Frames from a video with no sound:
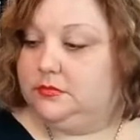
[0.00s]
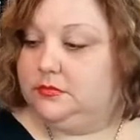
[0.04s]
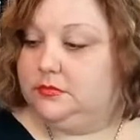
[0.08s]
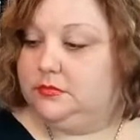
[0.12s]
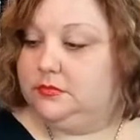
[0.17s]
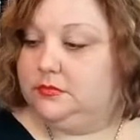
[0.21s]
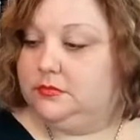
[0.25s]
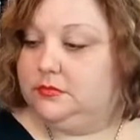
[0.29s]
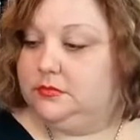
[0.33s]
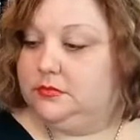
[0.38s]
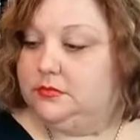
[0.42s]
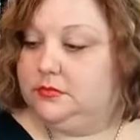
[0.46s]

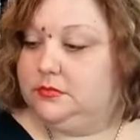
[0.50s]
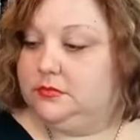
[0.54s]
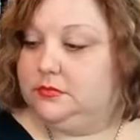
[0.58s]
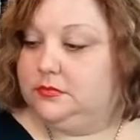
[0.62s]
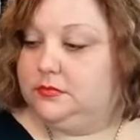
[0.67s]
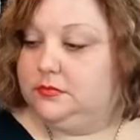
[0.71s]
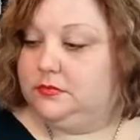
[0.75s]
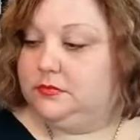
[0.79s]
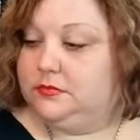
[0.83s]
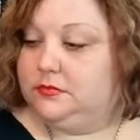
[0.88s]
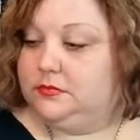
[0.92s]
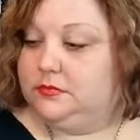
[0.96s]

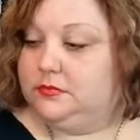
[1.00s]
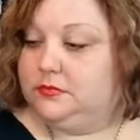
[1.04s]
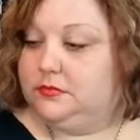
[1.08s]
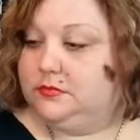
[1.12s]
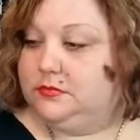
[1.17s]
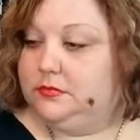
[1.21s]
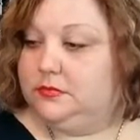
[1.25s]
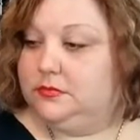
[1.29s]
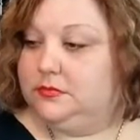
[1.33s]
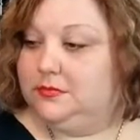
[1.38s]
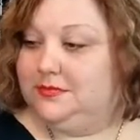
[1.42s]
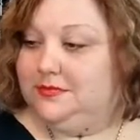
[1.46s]

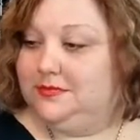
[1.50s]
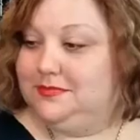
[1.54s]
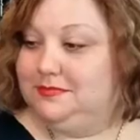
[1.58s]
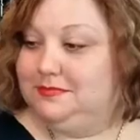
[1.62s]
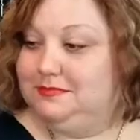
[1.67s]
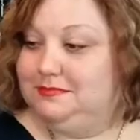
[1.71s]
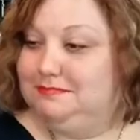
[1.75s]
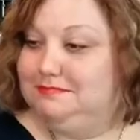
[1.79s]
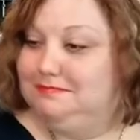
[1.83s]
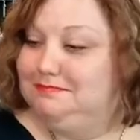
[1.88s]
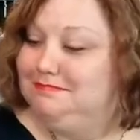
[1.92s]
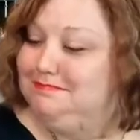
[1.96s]

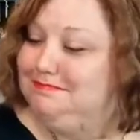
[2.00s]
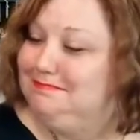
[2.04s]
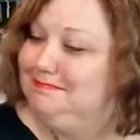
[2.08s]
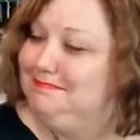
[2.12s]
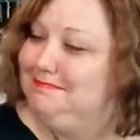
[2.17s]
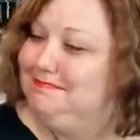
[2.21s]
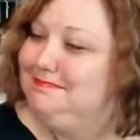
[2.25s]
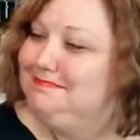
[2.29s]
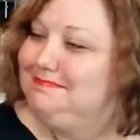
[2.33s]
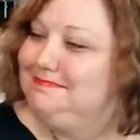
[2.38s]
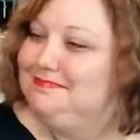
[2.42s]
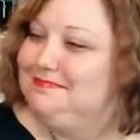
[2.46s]

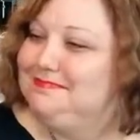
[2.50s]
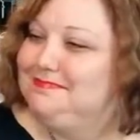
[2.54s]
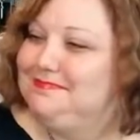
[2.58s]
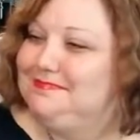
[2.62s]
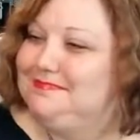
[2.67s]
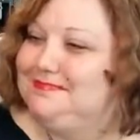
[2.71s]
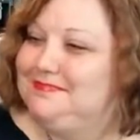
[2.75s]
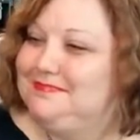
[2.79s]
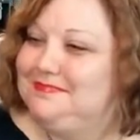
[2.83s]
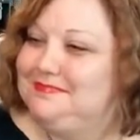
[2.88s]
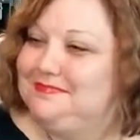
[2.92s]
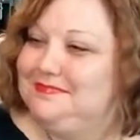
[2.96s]

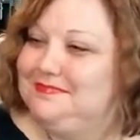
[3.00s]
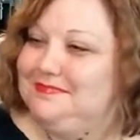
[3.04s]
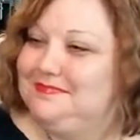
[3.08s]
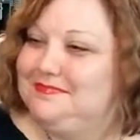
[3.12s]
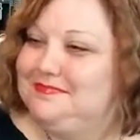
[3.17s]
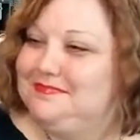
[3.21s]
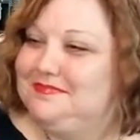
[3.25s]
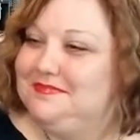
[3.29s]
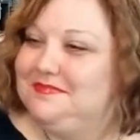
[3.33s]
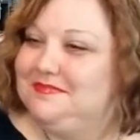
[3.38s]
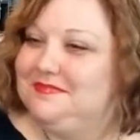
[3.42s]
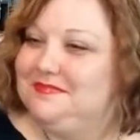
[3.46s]

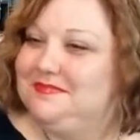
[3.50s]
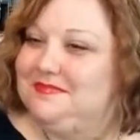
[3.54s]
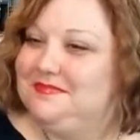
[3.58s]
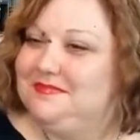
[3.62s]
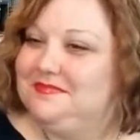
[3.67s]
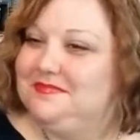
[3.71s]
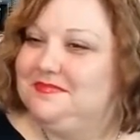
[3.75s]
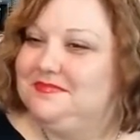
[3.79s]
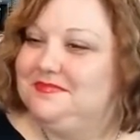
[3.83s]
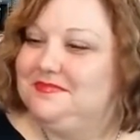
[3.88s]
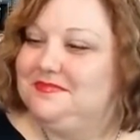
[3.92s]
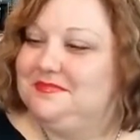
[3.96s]

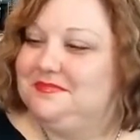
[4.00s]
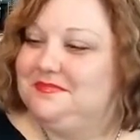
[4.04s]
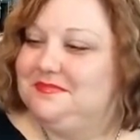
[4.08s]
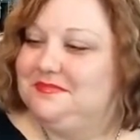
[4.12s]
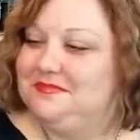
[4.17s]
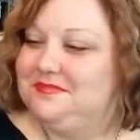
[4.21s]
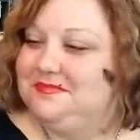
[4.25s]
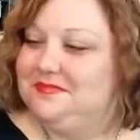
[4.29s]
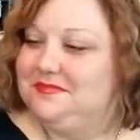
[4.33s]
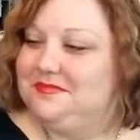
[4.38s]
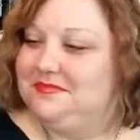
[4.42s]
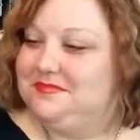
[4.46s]

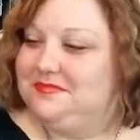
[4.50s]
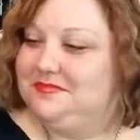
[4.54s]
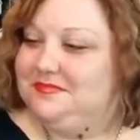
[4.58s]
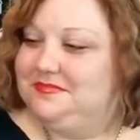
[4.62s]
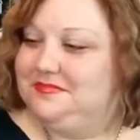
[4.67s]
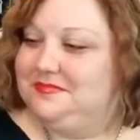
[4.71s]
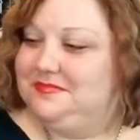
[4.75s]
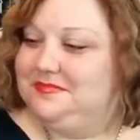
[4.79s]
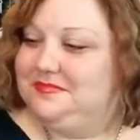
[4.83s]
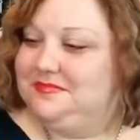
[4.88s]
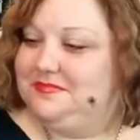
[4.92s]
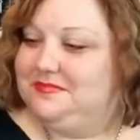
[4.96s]

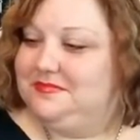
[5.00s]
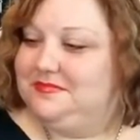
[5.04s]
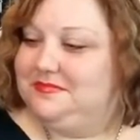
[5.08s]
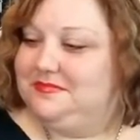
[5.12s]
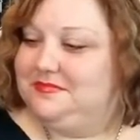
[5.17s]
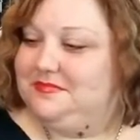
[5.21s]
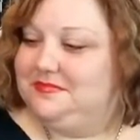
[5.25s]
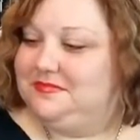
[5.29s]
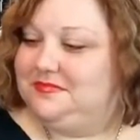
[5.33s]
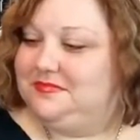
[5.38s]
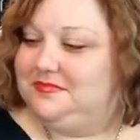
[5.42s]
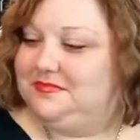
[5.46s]

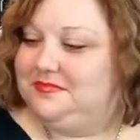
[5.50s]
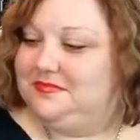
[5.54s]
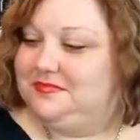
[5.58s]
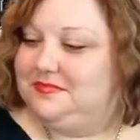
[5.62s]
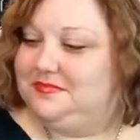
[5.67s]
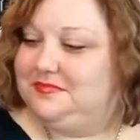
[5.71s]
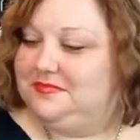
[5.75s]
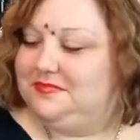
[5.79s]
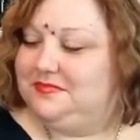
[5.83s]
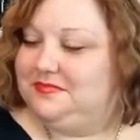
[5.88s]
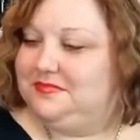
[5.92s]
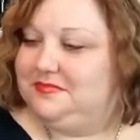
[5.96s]

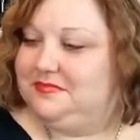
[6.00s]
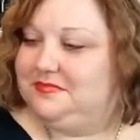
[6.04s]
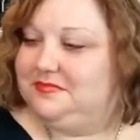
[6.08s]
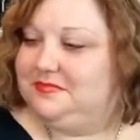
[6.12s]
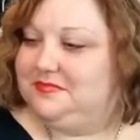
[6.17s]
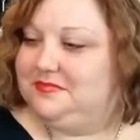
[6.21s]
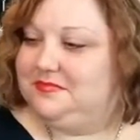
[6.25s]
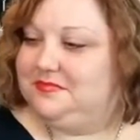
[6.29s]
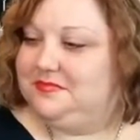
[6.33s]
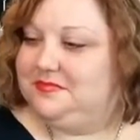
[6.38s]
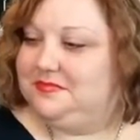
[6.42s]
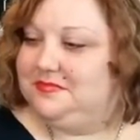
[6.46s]

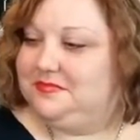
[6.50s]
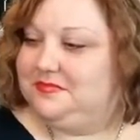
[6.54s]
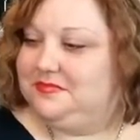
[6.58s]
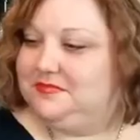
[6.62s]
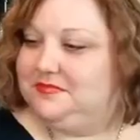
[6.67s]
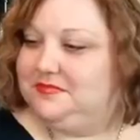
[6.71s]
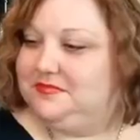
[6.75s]
This person isn't speaking.